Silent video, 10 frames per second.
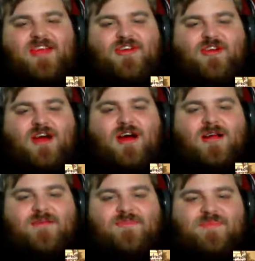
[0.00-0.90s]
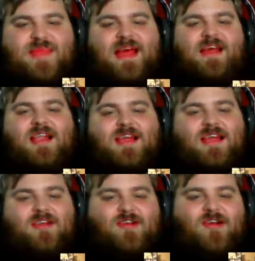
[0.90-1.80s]
Killer Croc. I kind of like
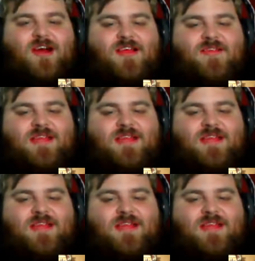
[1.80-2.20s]
Killer Croc in